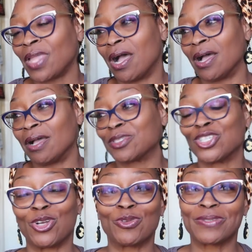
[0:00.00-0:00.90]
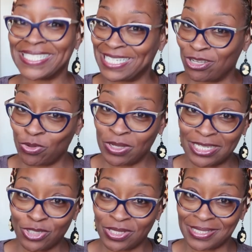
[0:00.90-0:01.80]
So still,
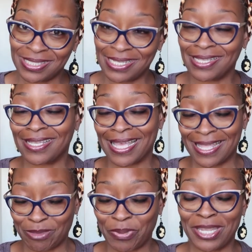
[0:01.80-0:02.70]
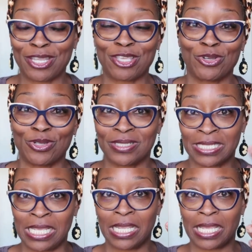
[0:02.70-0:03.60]
as you can see, got the pedicures
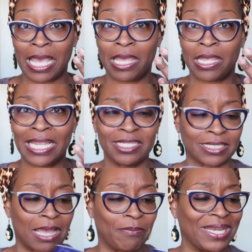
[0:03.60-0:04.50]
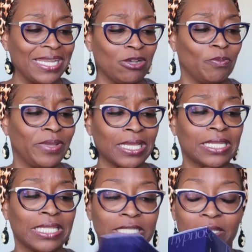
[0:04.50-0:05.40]
and I just got my nail bed
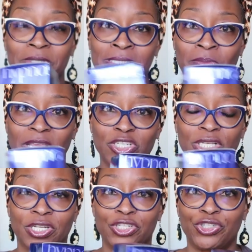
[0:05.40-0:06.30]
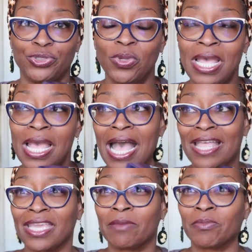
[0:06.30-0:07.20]
cleaned up, because I think
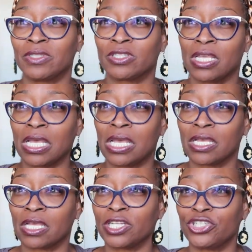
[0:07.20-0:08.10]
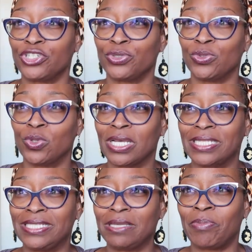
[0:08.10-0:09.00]
I'm going to do a
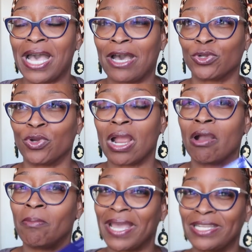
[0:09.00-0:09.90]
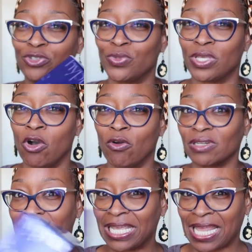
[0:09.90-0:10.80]
dip powder, or I might do the
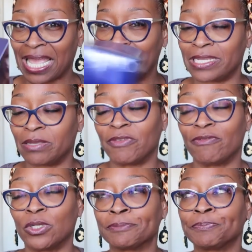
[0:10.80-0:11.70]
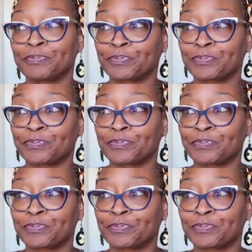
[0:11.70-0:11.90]
overlay like I did before.